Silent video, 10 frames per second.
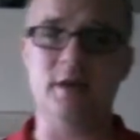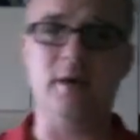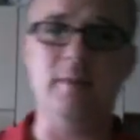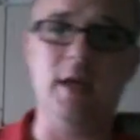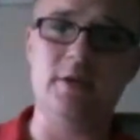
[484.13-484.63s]

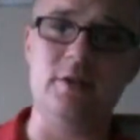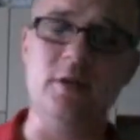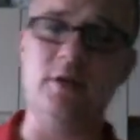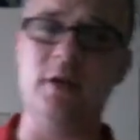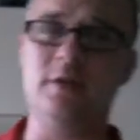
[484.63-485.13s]
So
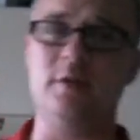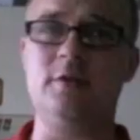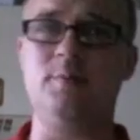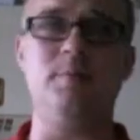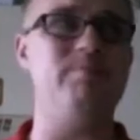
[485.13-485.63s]

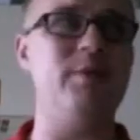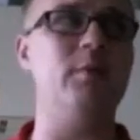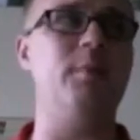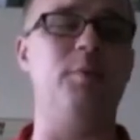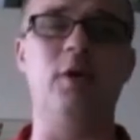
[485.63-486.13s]
it's been
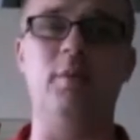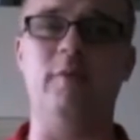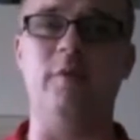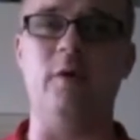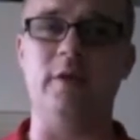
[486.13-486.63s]
reported
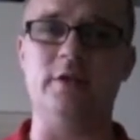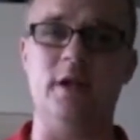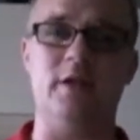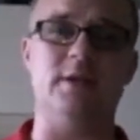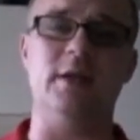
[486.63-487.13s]
before that
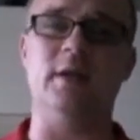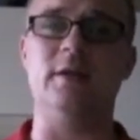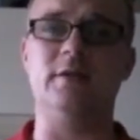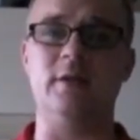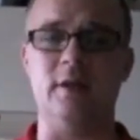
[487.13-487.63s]
Jay-Z
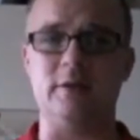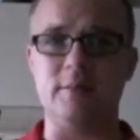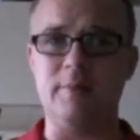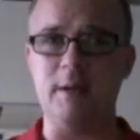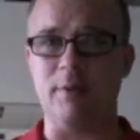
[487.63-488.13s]
and
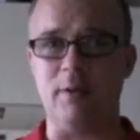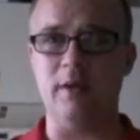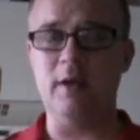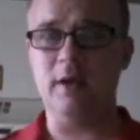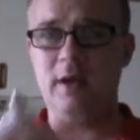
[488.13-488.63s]
some
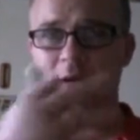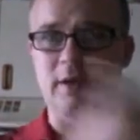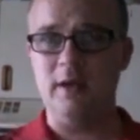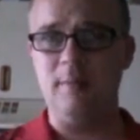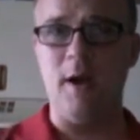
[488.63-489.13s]
people in
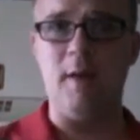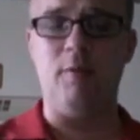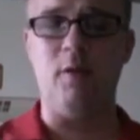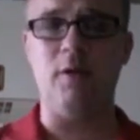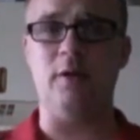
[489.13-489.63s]
the hip hop
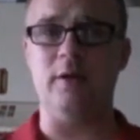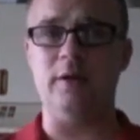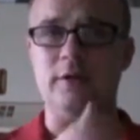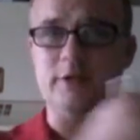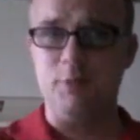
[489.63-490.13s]
world,
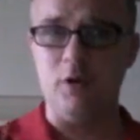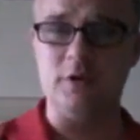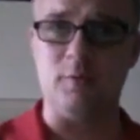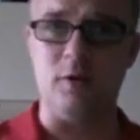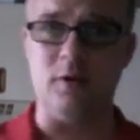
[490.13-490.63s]
in the
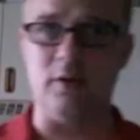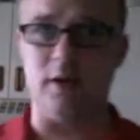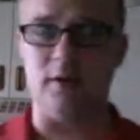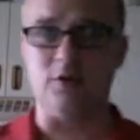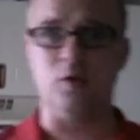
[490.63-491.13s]
sports world,
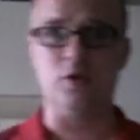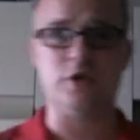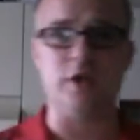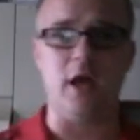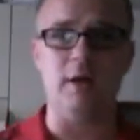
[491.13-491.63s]
George
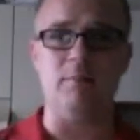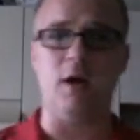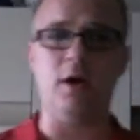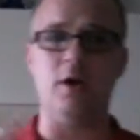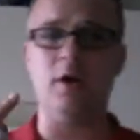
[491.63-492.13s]

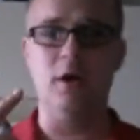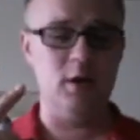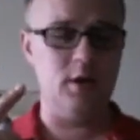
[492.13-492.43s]
Steinbrenner,